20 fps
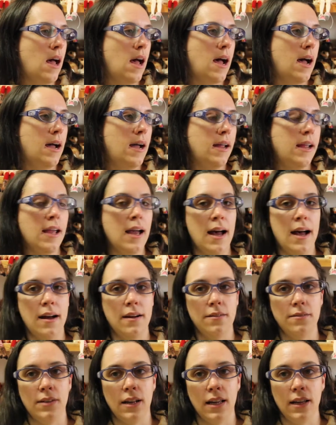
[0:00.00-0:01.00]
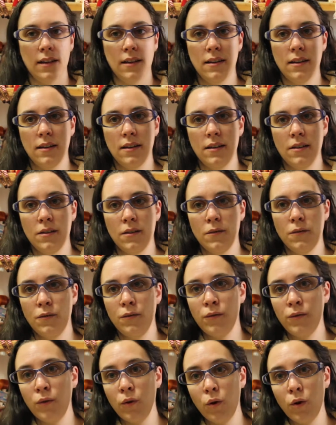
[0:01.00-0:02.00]
have like
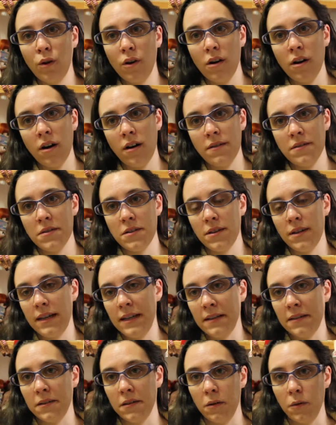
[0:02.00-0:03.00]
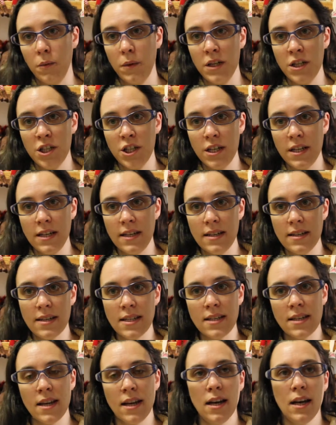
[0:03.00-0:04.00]
four of the little
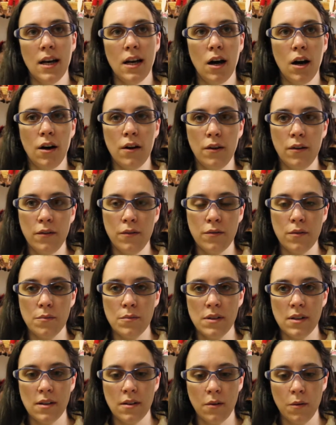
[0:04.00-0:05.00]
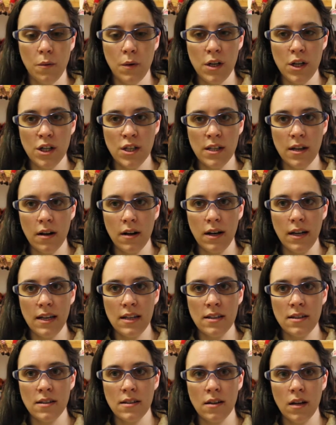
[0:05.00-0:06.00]
witches from the witch
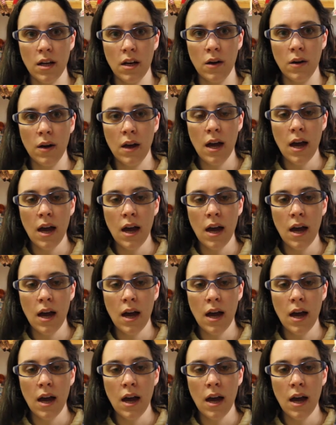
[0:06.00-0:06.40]
series, so